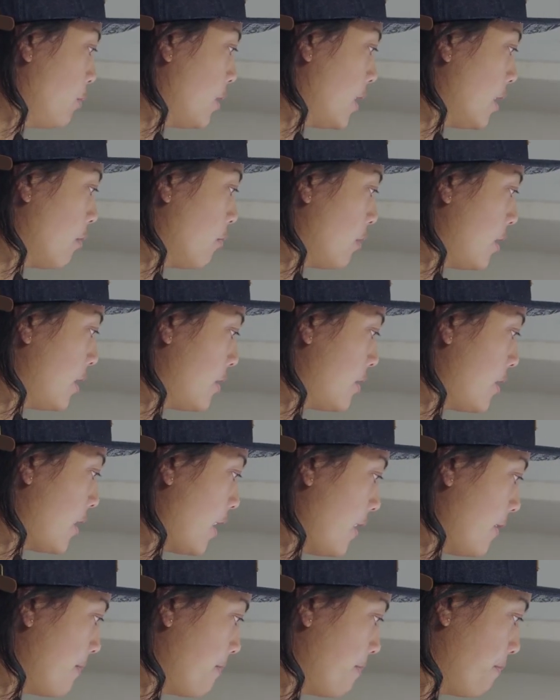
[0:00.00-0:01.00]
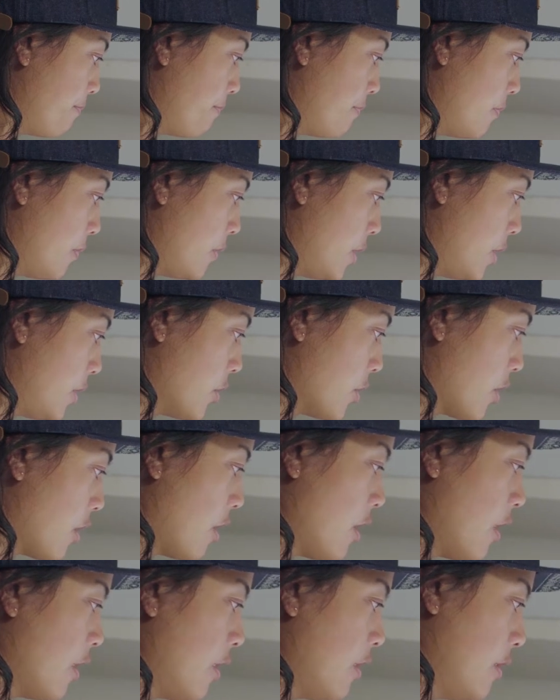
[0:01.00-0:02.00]
we hit reset,
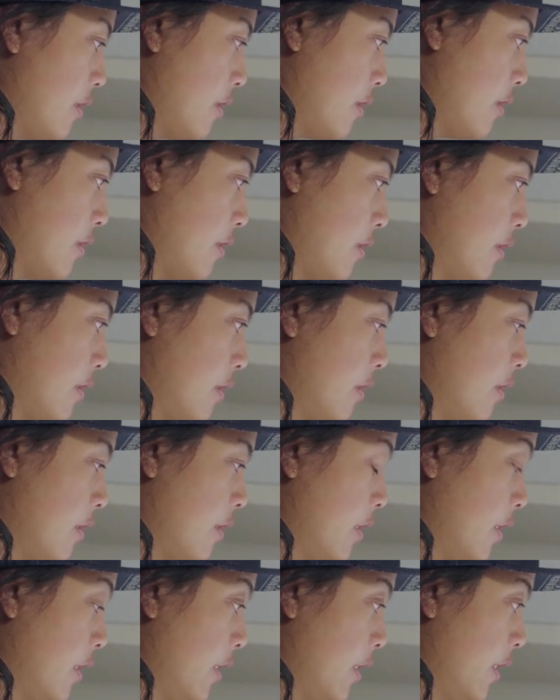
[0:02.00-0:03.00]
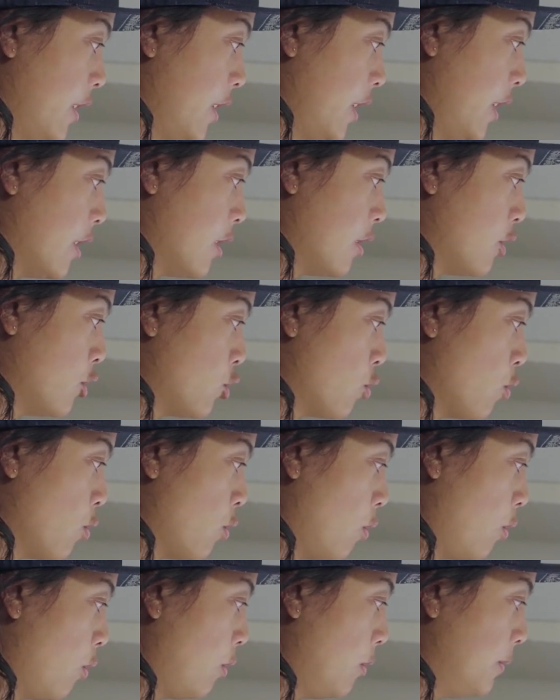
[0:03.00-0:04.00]
discard, hit
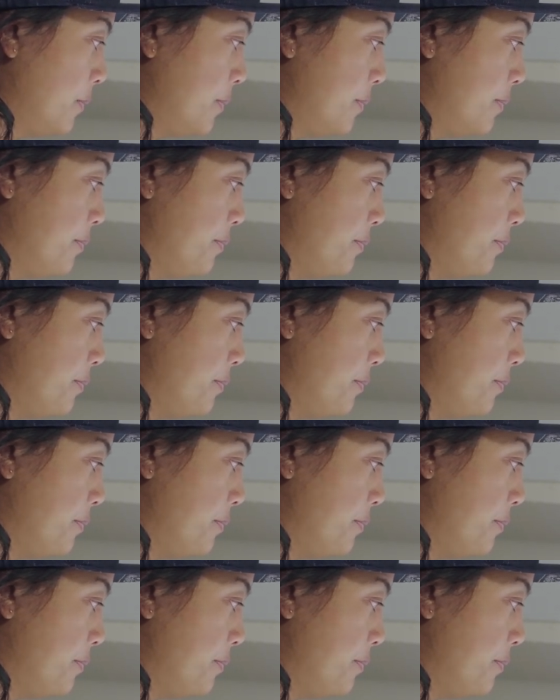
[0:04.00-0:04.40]
control,